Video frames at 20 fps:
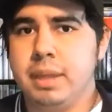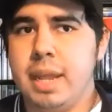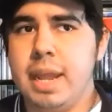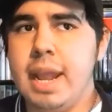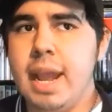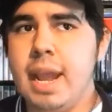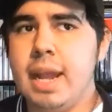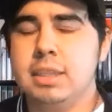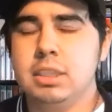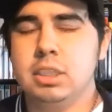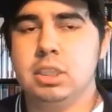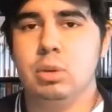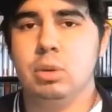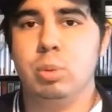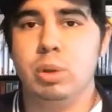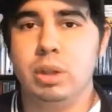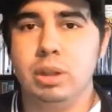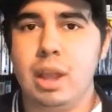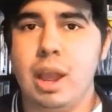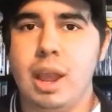they had to
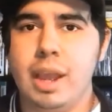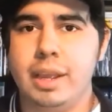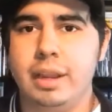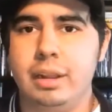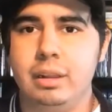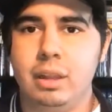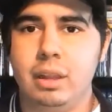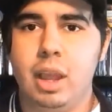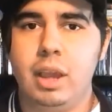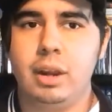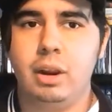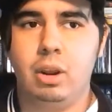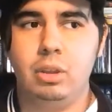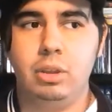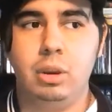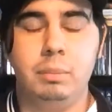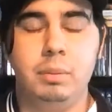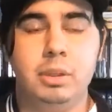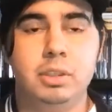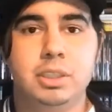rely a lot on
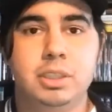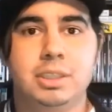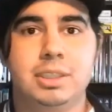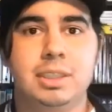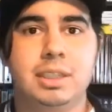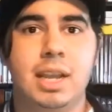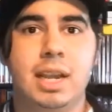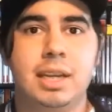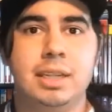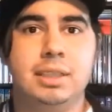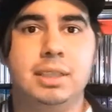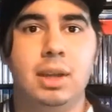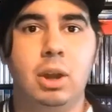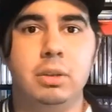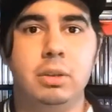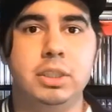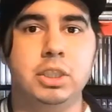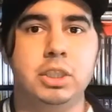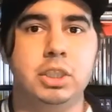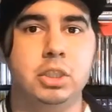their music to kind of
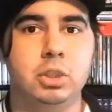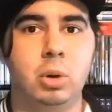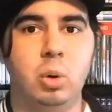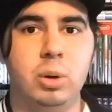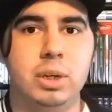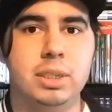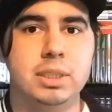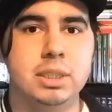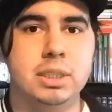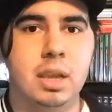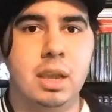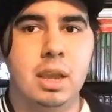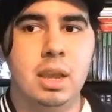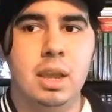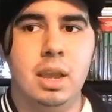tell these stories,